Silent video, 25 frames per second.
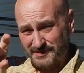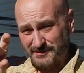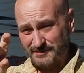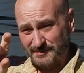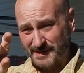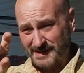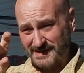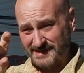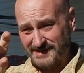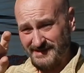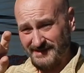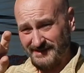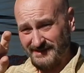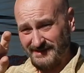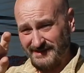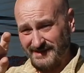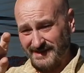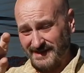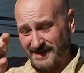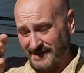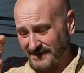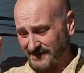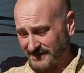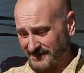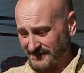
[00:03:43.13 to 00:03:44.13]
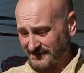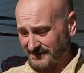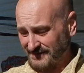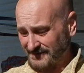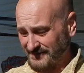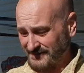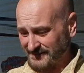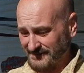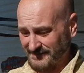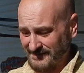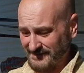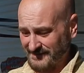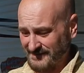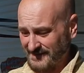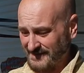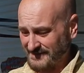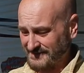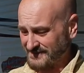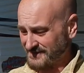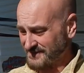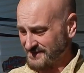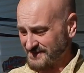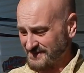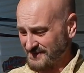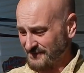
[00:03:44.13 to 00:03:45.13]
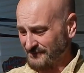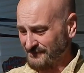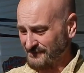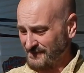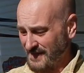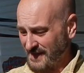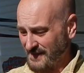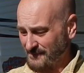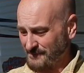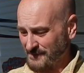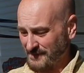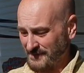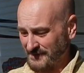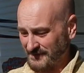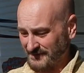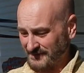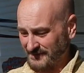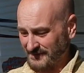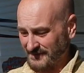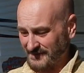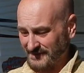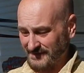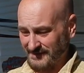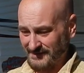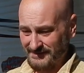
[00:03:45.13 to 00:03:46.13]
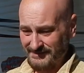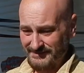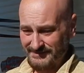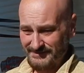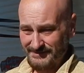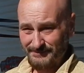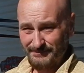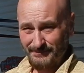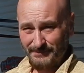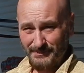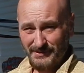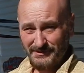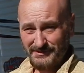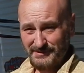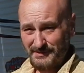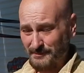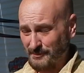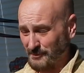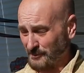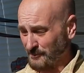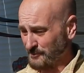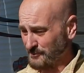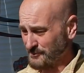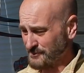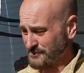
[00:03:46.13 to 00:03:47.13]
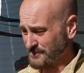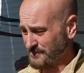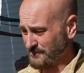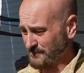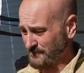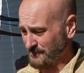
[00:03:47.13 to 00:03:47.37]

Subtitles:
Basically, I think they're actually self-tapping multi-purpose